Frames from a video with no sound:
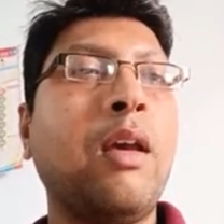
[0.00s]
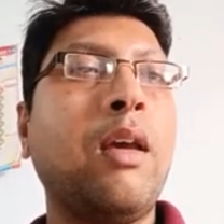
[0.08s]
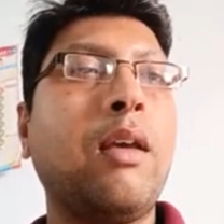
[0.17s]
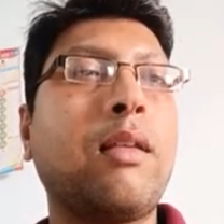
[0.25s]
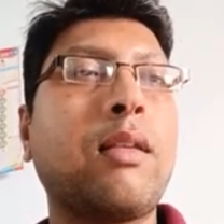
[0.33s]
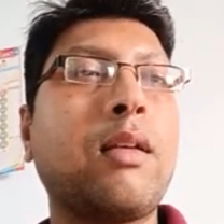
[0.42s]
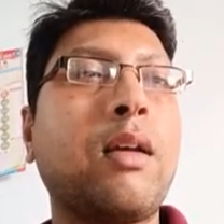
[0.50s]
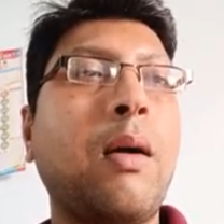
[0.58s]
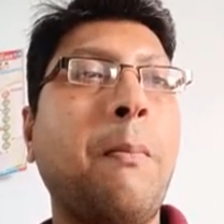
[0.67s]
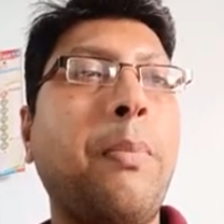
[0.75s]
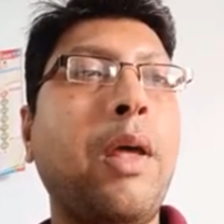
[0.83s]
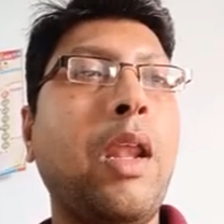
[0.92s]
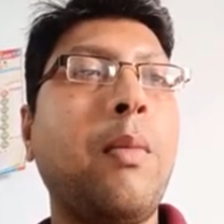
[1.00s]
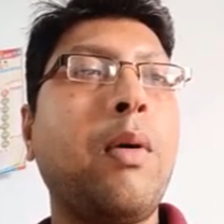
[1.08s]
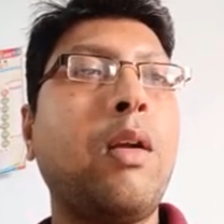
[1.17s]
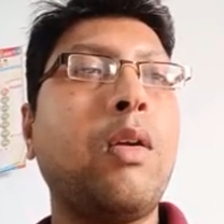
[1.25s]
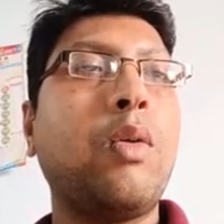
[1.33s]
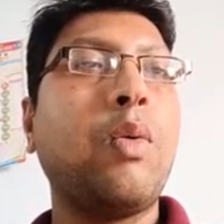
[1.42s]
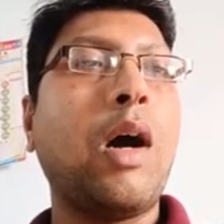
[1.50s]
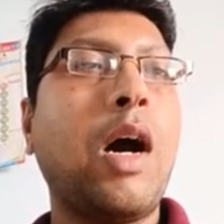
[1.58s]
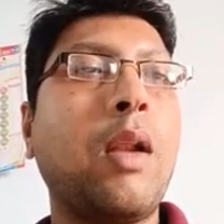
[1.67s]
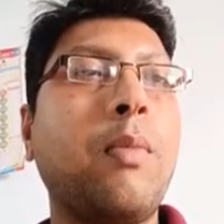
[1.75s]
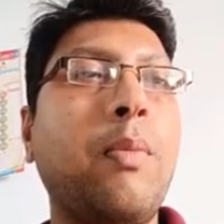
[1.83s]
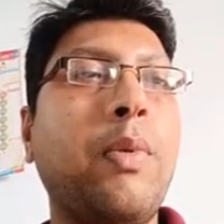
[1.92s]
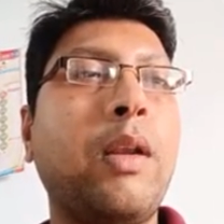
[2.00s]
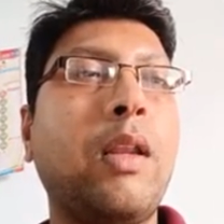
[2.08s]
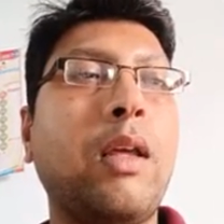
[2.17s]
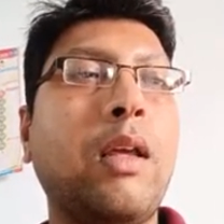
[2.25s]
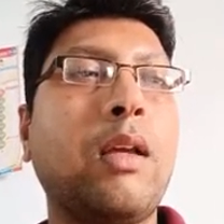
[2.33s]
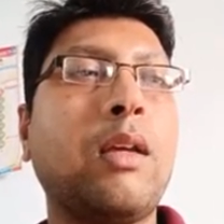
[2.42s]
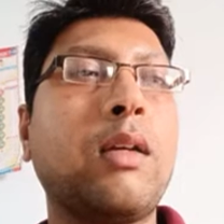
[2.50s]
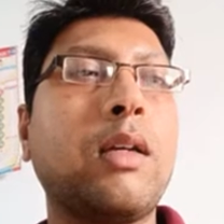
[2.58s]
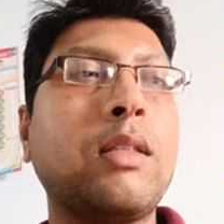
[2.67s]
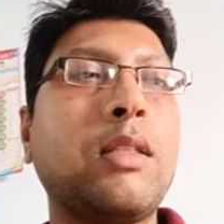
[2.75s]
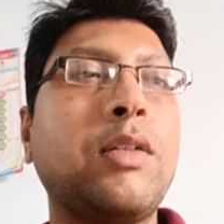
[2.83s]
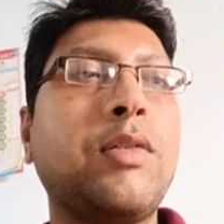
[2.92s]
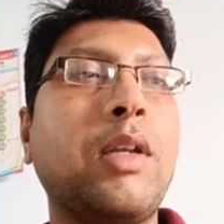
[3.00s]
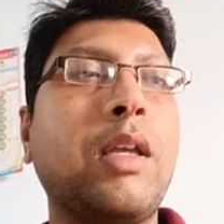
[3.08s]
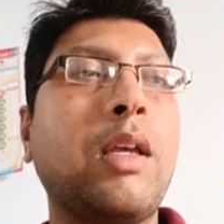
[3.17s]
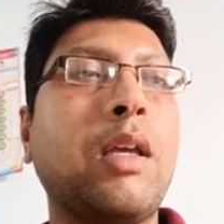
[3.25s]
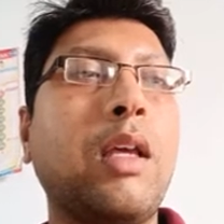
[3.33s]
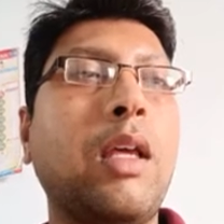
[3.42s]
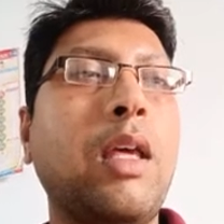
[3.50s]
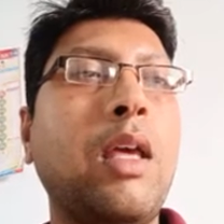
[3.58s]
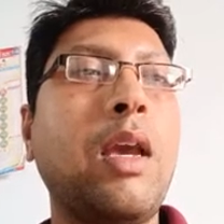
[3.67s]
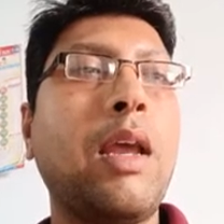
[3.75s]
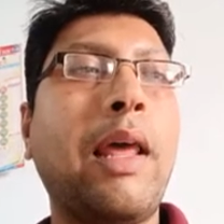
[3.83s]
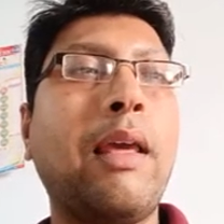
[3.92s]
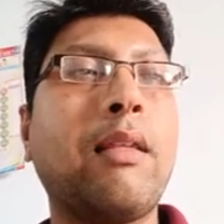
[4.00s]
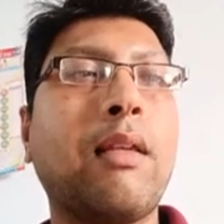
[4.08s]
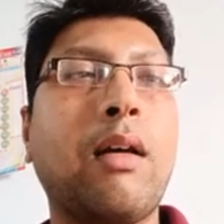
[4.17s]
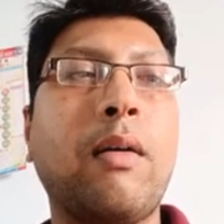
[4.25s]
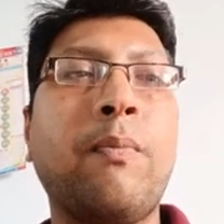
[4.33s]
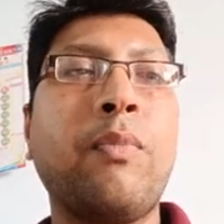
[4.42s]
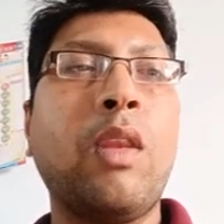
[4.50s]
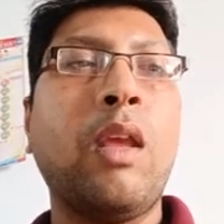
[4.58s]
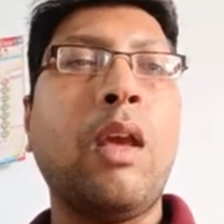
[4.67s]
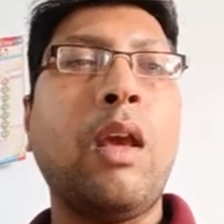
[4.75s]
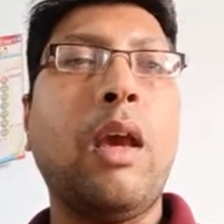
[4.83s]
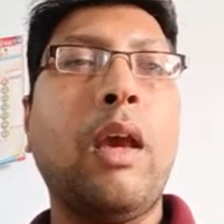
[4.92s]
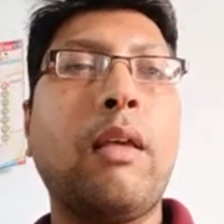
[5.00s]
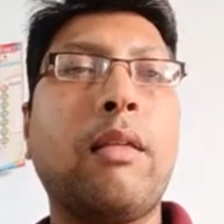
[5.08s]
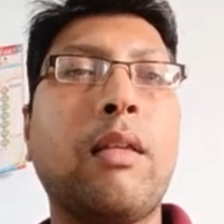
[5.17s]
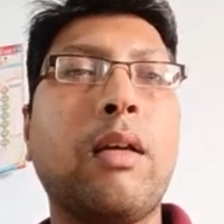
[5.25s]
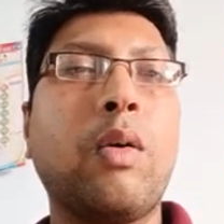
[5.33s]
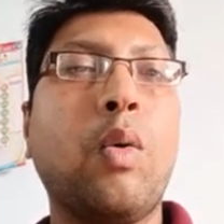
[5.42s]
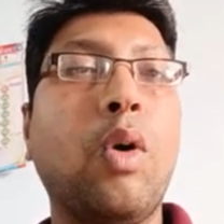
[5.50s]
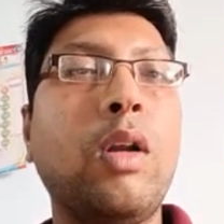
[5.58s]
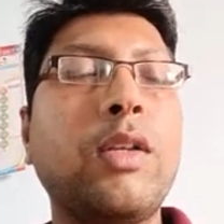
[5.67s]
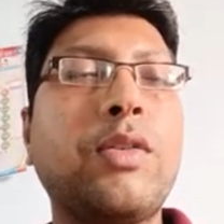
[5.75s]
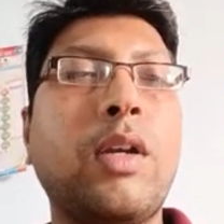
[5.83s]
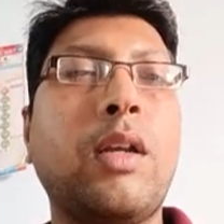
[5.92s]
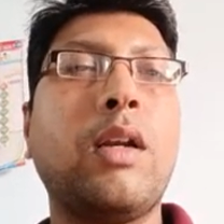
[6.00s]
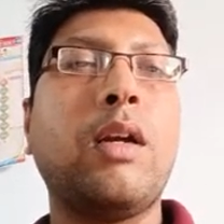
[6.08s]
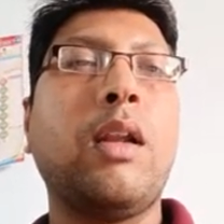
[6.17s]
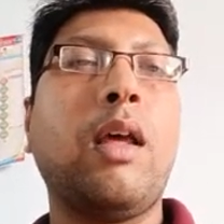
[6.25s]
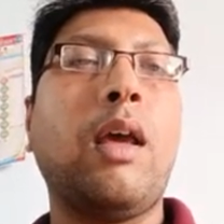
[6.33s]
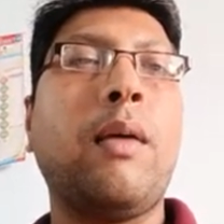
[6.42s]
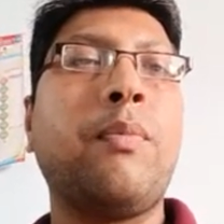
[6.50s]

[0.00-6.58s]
is comparable to RBPT, considering ELISA as a gold standard